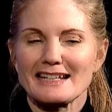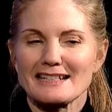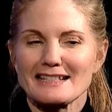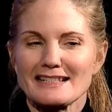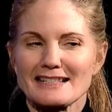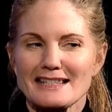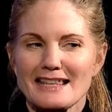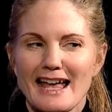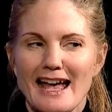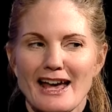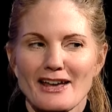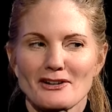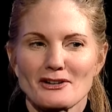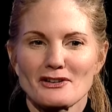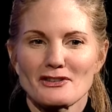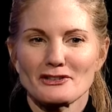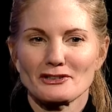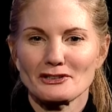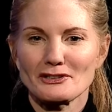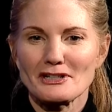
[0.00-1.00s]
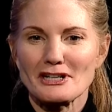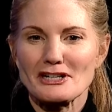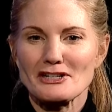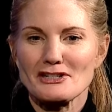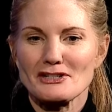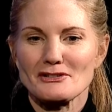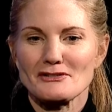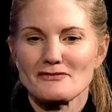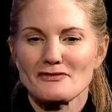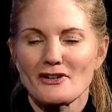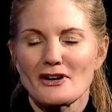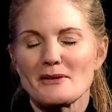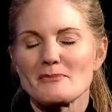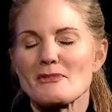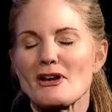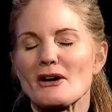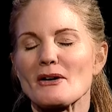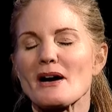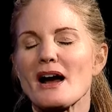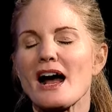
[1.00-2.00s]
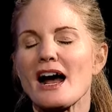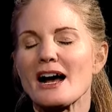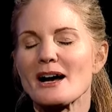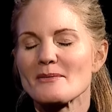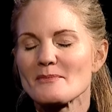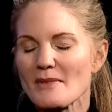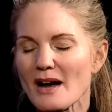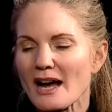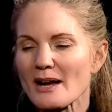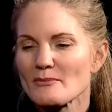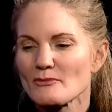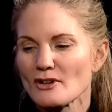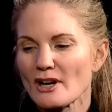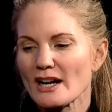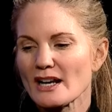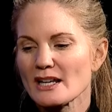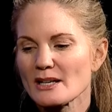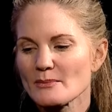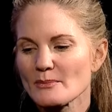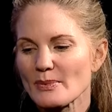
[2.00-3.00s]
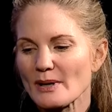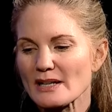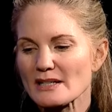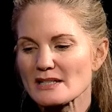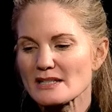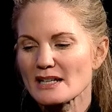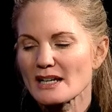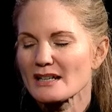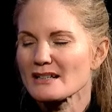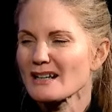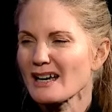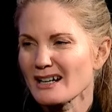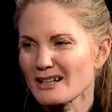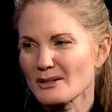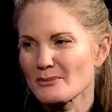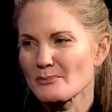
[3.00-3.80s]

it's that or the Looney Tune farm. No, um, I'm running, but uh, not